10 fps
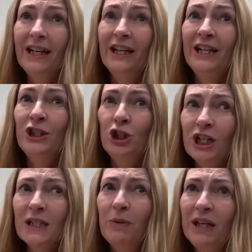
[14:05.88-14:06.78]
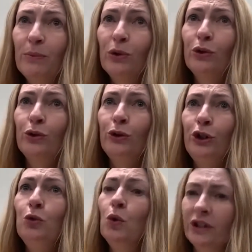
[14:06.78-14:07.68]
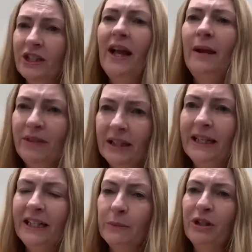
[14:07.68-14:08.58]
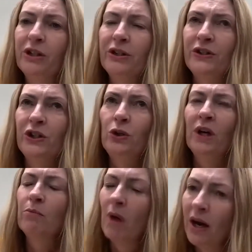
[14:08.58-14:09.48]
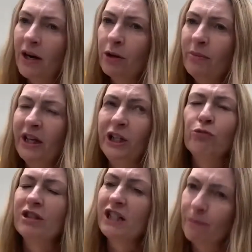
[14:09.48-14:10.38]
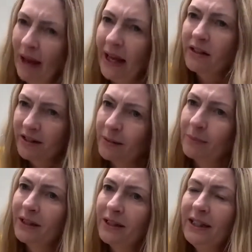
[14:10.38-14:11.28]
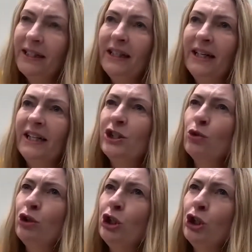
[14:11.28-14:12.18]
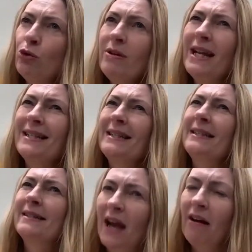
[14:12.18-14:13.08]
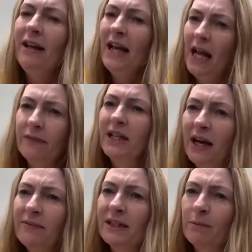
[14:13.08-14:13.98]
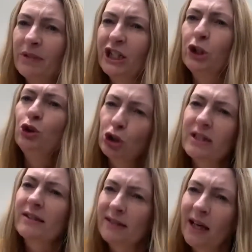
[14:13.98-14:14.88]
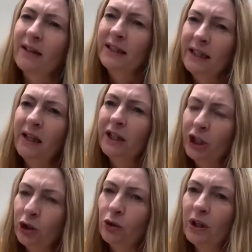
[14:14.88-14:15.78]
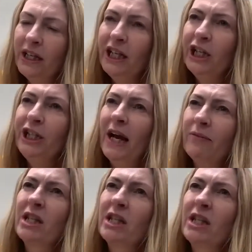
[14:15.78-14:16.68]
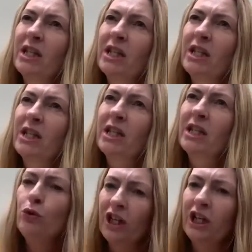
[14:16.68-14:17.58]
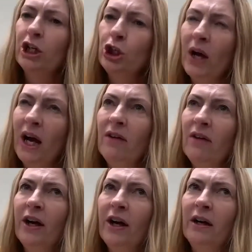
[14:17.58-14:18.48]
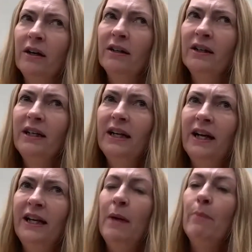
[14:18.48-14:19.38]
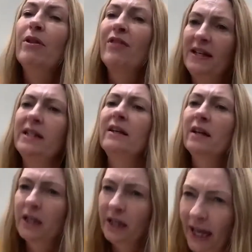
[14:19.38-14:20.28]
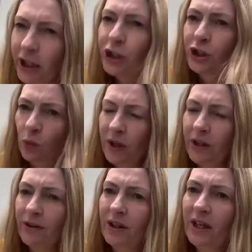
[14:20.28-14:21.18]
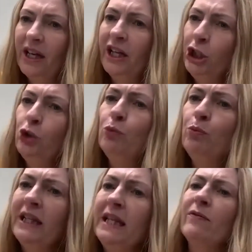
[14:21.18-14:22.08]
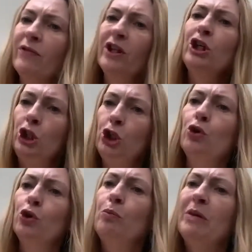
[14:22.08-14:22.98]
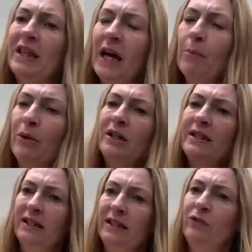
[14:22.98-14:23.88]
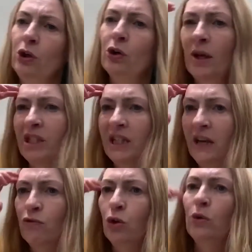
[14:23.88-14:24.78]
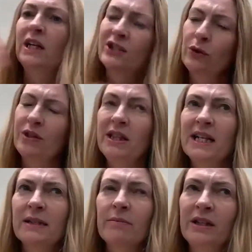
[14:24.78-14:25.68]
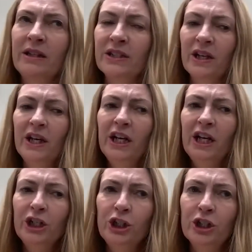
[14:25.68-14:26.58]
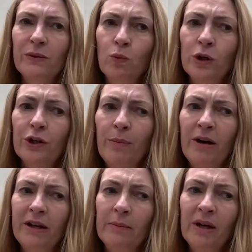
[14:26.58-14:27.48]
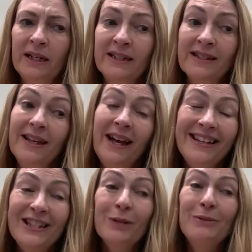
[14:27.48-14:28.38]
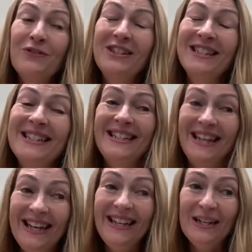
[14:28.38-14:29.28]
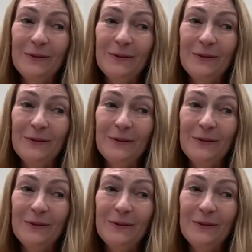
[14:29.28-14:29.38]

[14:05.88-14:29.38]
It's just people who you want to emulate because you admire them and you respect them. And so you don't necessarily have to have somebody who looks exactly like you. You have to have somebody who you think you have an empathetic connection with, and you believe that you could be that person if you got up to that role. And so I think that's something that's just worth bearing in mind. In terms of today,